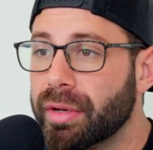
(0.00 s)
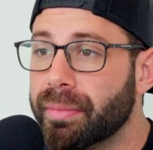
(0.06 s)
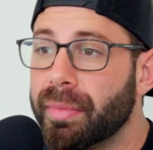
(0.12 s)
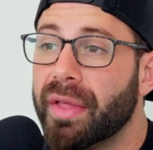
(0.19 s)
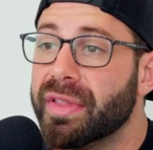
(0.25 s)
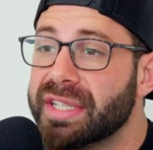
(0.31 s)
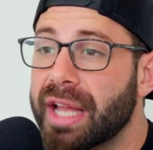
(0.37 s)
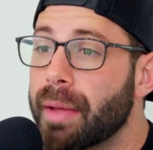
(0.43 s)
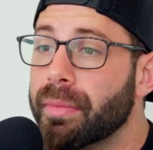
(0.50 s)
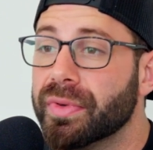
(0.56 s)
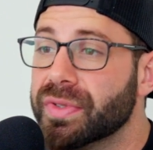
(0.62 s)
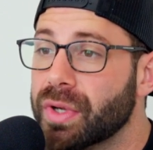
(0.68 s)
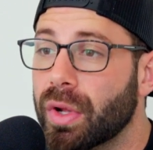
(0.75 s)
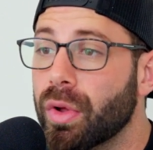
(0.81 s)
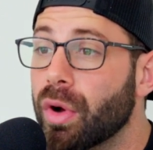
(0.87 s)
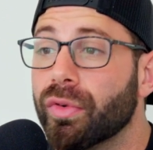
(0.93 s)
And by the time it was
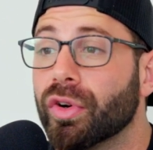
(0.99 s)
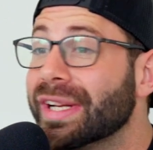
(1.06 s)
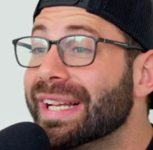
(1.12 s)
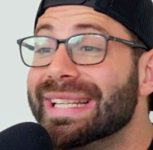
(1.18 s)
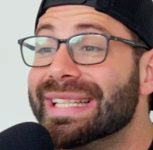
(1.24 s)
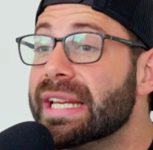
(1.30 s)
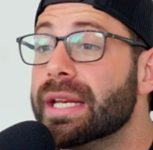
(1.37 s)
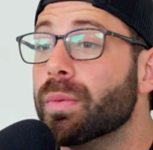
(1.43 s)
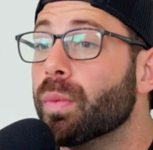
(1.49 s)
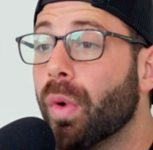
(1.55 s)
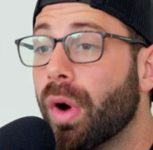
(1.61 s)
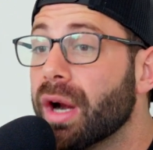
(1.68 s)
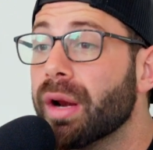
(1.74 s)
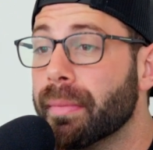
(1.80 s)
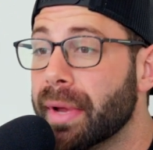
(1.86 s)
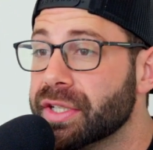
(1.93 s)
all over, he didn't
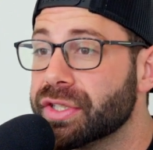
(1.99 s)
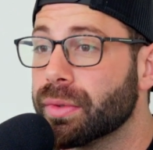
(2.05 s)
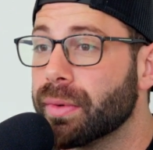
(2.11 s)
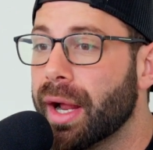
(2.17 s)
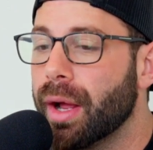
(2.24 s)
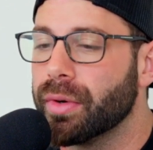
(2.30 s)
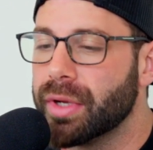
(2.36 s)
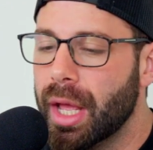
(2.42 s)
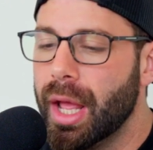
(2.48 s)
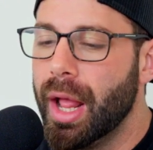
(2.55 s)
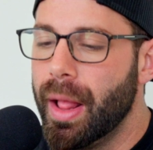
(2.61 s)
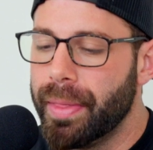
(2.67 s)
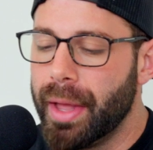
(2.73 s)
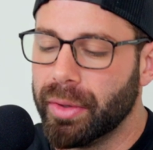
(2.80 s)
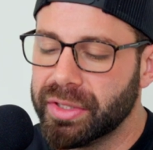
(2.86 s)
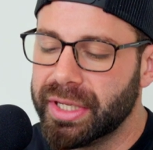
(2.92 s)
want to mess around.
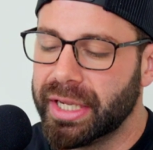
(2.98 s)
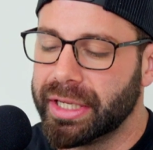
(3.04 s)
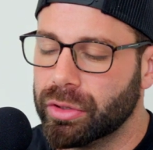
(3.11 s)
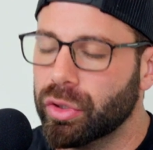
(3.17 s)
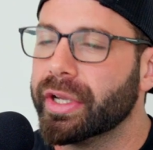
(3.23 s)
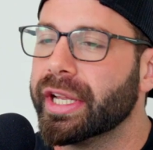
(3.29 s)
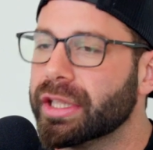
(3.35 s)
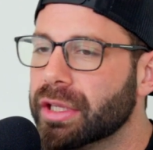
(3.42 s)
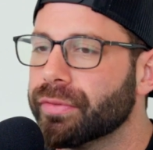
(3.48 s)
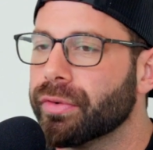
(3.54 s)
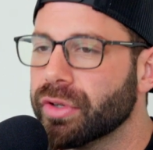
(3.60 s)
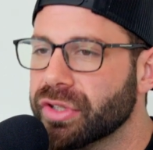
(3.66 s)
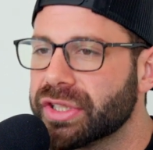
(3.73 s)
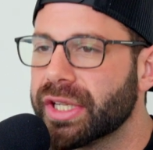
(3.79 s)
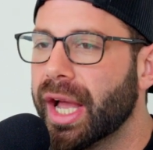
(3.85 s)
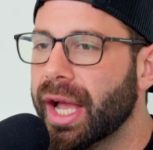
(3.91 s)
That was like looking at the
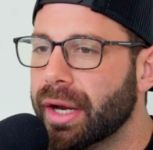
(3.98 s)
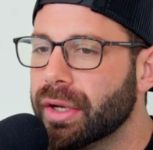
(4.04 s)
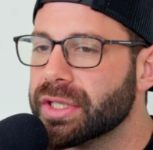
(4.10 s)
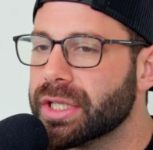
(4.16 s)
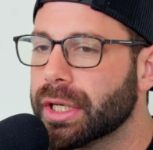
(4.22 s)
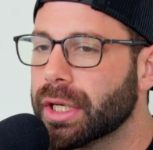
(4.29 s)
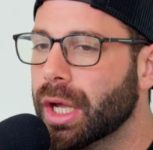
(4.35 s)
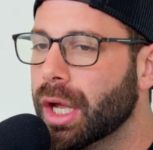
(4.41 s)
first guy, and I was like,